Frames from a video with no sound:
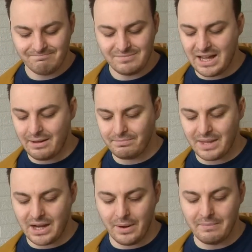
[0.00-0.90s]
yeah,
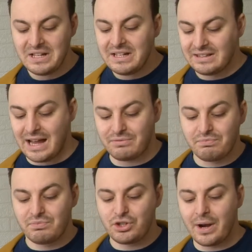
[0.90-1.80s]
anyway, that's
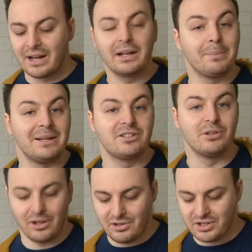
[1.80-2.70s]
straying a little bit
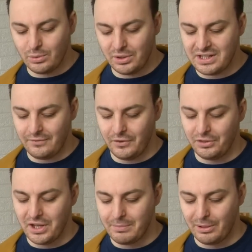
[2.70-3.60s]
too close to all the
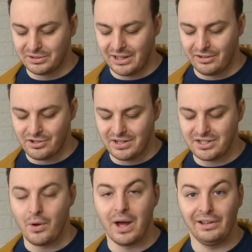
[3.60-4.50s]
Tipfield Thunderbolt territory,
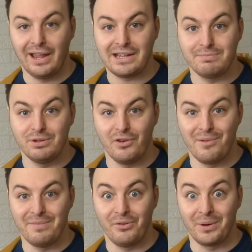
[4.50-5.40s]
so let's move
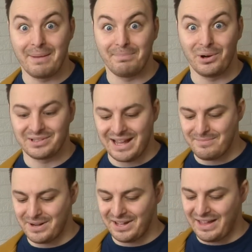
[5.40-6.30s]
on before we get bogged
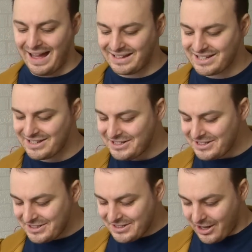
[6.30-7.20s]
down by that.
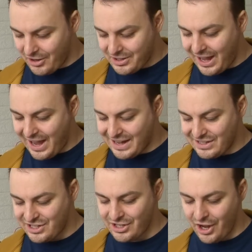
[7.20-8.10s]
Okay,
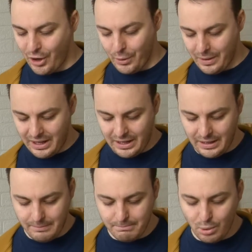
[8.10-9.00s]
so
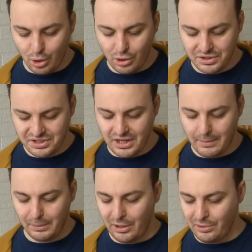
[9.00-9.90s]
more
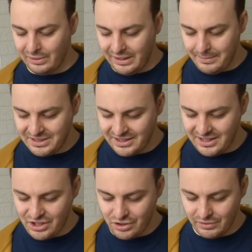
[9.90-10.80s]
00 limited
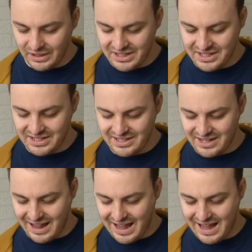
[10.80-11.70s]
edition
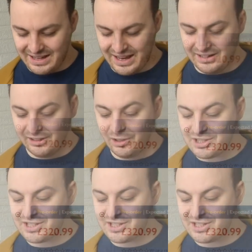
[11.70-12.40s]
releases, and it looks